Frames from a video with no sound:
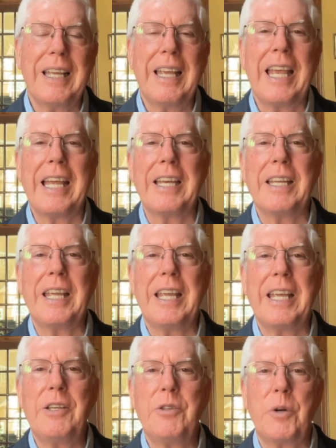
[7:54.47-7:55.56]
and
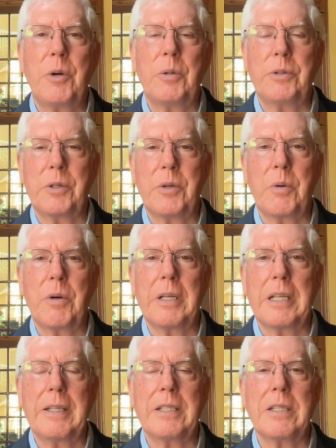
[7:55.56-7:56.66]
he told the court
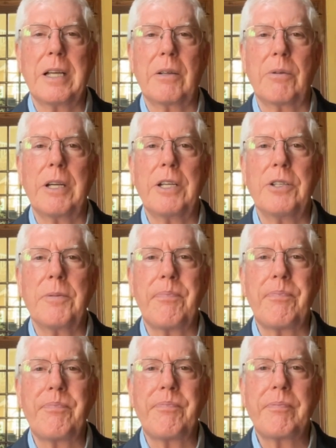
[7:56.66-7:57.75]
in this declaration
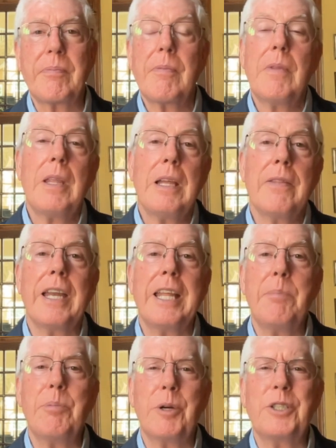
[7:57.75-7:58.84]
that
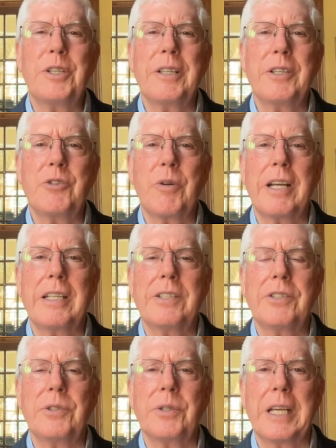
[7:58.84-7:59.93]
he personally tried
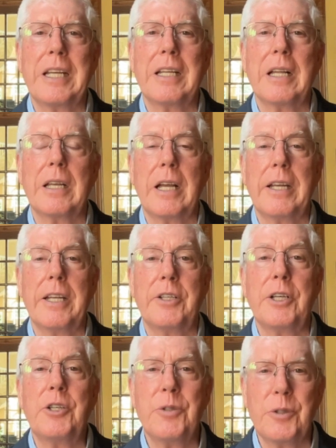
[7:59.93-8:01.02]
to get an
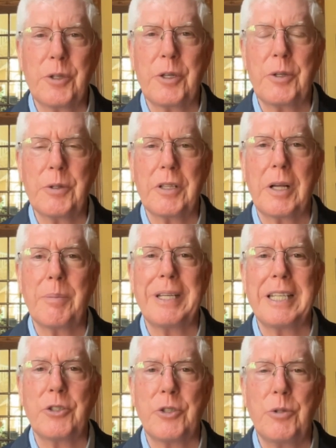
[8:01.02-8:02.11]
additional Good News Club in
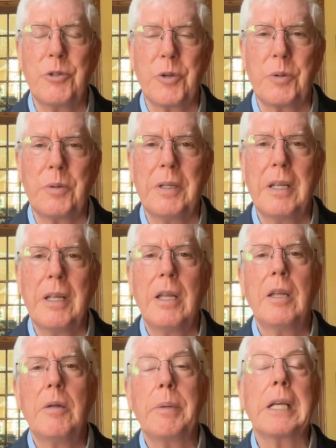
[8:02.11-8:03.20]
his new school
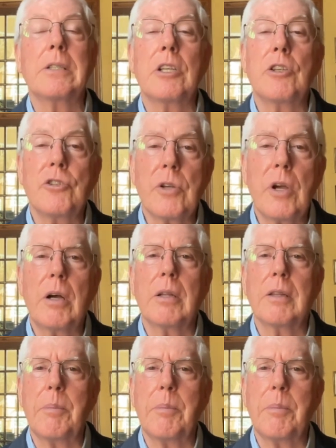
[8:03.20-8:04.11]
because he saw the